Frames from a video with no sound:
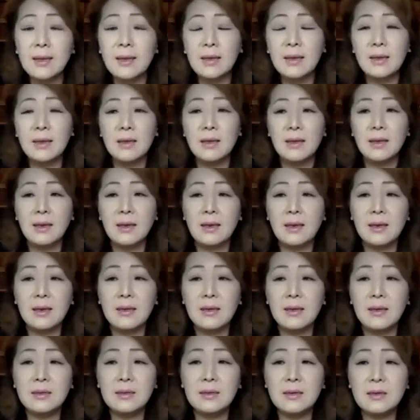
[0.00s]
And
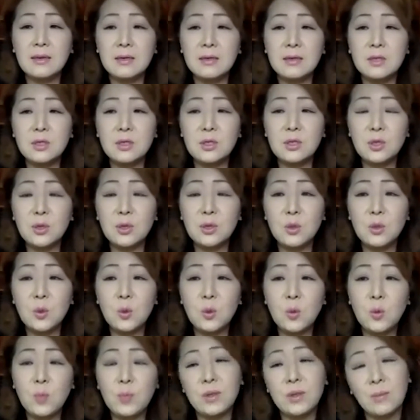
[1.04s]
so the
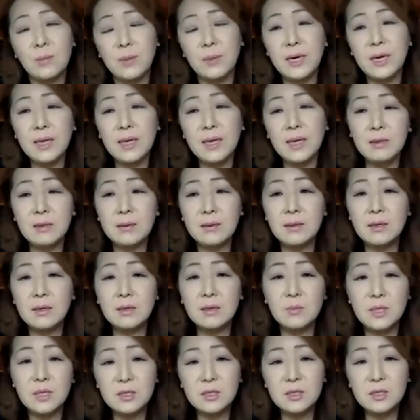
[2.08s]
Biden
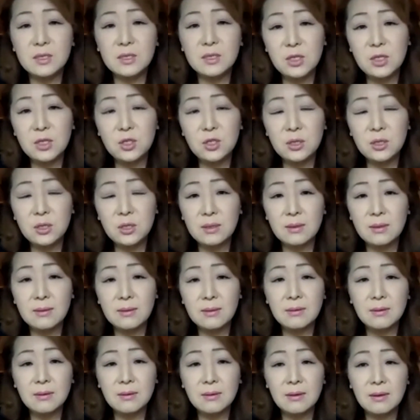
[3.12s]
administration
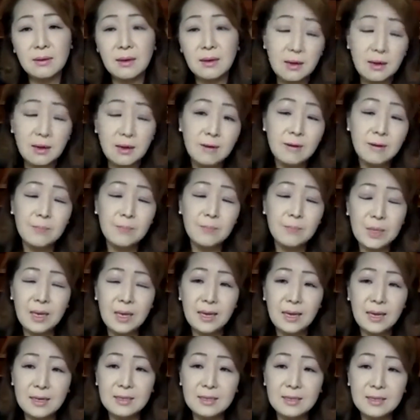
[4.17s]

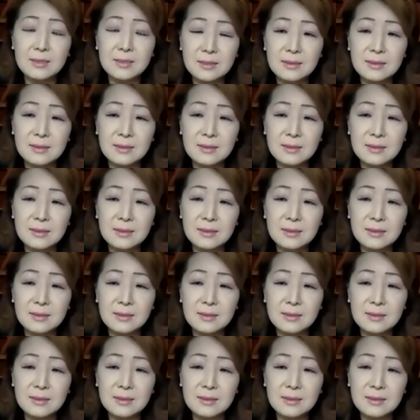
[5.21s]
has